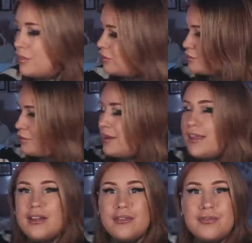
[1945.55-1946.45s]
There's
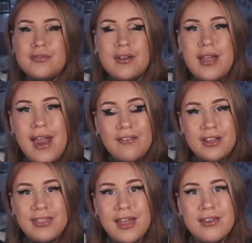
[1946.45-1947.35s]
plenty of
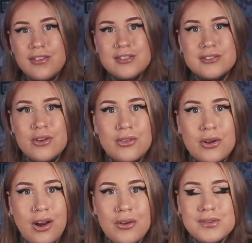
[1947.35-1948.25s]
area there that's got no
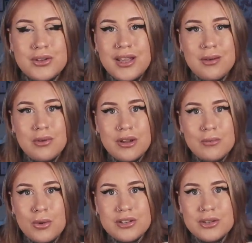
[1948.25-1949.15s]
clothes on it. What,
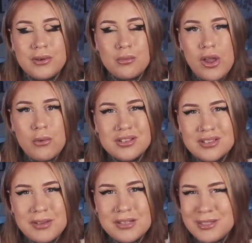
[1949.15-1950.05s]
what are you doing? Why are you
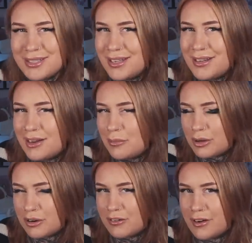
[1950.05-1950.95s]
asking me to be sitting in a
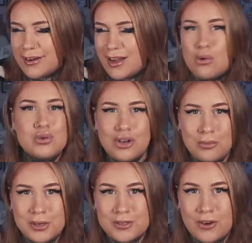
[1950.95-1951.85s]
bra right now or
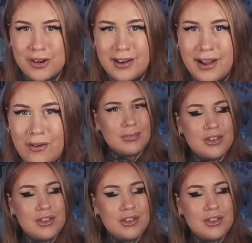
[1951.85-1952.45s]
topless right now?